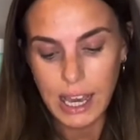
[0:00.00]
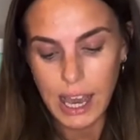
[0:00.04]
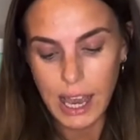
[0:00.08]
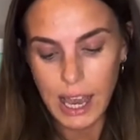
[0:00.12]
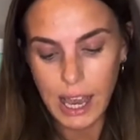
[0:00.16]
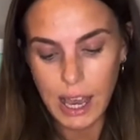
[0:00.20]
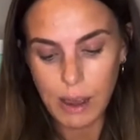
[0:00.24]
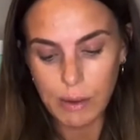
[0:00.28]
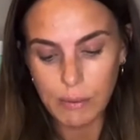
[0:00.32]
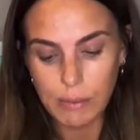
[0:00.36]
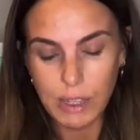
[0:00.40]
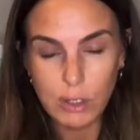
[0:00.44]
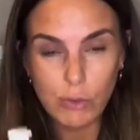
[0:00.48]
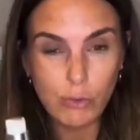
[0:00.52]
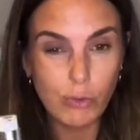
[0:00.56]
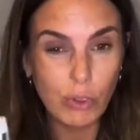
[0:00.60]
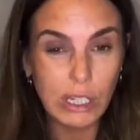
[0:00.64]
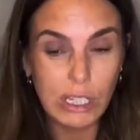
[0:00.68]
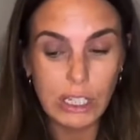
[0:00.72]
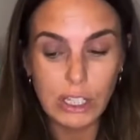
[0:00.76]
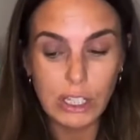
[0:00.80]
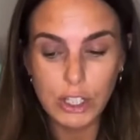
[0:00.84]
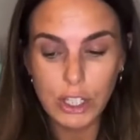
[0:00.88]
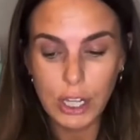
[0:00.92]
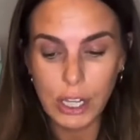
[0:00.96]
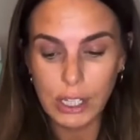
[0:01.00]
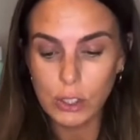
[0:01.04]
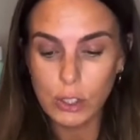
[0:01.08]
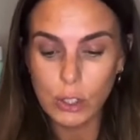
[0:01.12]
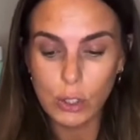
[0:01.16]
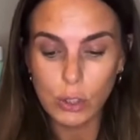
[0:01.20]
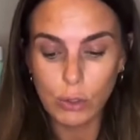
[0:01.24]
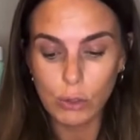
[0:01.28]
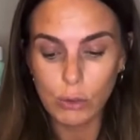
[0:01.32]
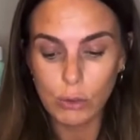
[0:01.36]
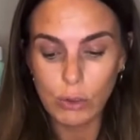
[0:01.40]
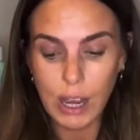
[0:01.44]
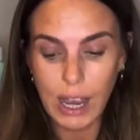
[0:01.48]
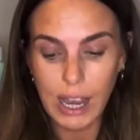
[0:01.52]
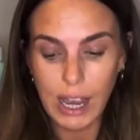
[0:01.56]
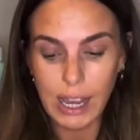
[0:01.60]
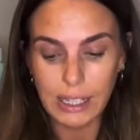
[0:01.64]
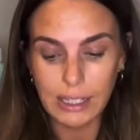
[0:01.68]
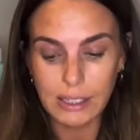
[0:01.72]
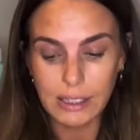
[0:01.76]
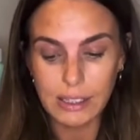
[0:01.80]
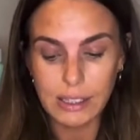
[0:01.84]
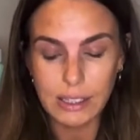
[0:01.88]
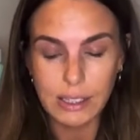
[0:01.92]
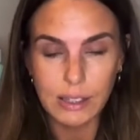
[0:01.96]
Um, it's really gentle
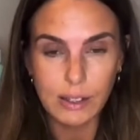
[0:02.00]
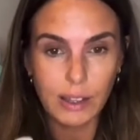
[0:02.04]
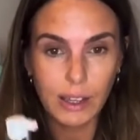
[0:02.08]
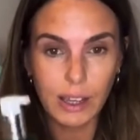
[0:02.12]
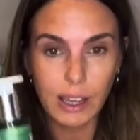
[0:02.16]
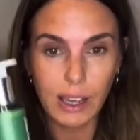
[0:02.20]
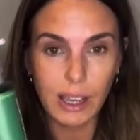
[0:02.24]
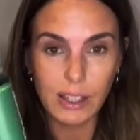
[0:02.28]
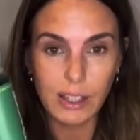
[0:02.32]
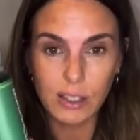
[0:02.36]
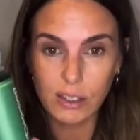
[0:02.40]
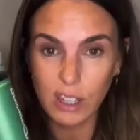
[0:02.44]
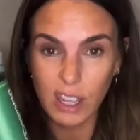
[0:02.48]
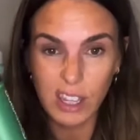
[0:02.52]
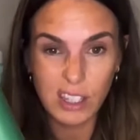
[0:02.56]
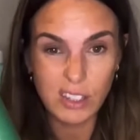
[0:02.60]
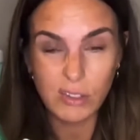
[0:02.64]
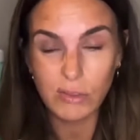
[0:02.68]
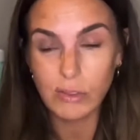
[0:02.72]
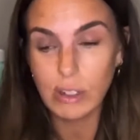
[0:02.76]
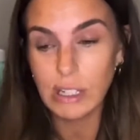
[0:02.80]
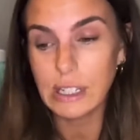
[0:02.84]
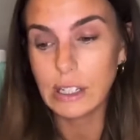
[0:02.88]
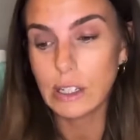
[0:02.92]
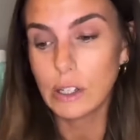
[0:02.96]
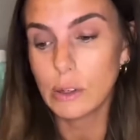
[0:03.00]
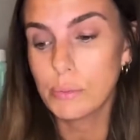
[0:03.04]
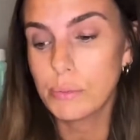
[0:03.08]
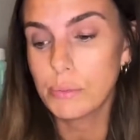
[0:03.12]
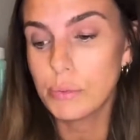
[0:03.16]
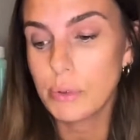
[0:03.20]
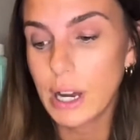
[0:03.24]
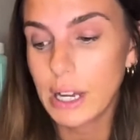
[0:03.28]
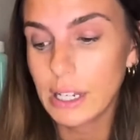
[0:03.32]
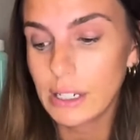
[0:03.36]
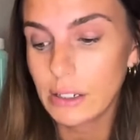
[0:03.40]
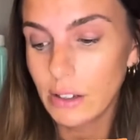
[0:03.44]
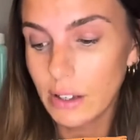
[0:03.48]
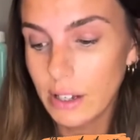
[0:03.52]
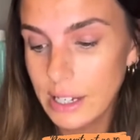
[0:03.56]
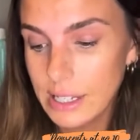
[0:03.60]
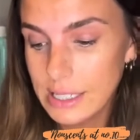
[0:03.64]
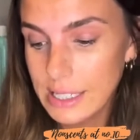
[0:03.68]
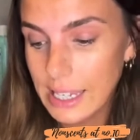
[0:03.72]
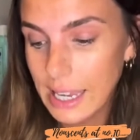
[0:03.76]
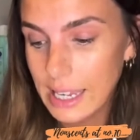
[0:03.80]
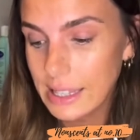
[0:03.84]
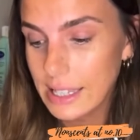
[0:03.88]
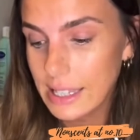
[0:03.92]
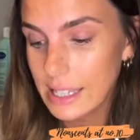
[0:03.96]
and it's it's a really good brand. Like I
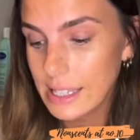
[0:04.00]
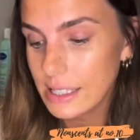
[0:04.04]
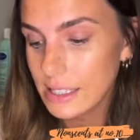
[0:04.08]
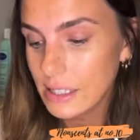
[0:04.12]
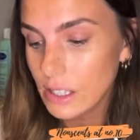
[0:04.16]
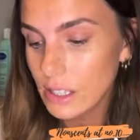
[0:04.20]
say, there's